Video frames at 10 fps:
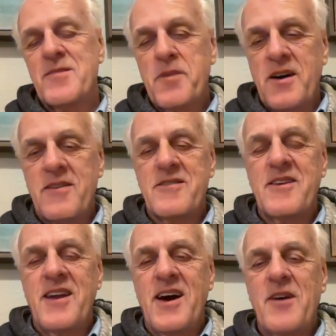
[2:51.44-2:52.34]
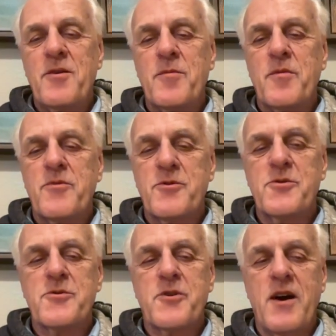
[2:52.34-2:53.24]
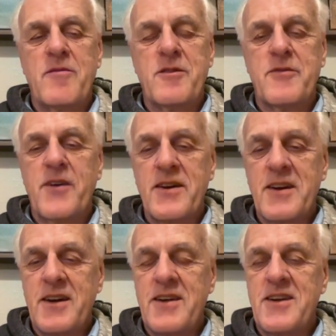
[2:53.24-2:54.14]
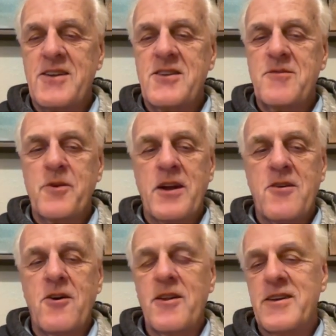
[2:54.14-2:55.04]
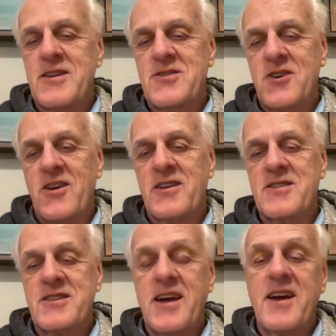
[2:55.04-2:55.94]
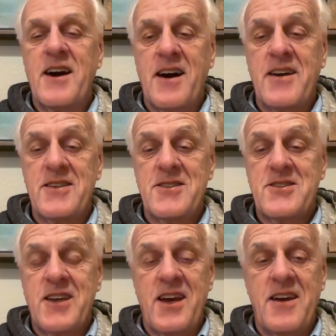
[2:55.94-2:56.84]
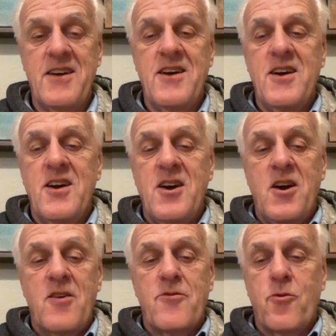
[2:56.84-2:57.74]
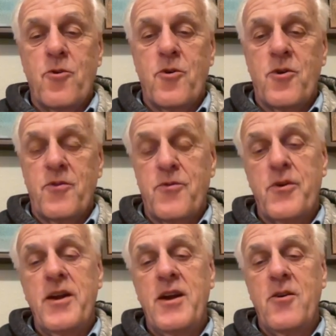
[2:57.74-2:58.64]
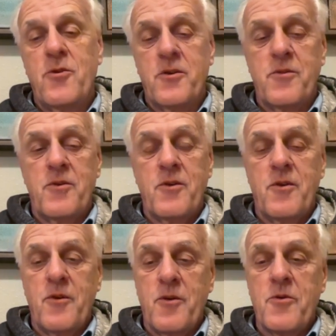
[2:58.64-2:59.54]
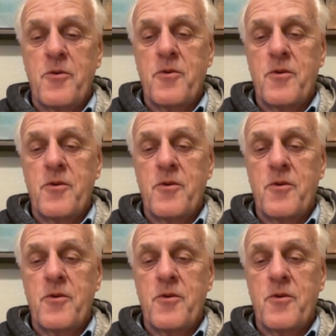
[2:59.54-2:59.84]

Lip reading: about how I'm a frugal traveler, if I can get what I call an exotic stay, a high-end stay, for free or no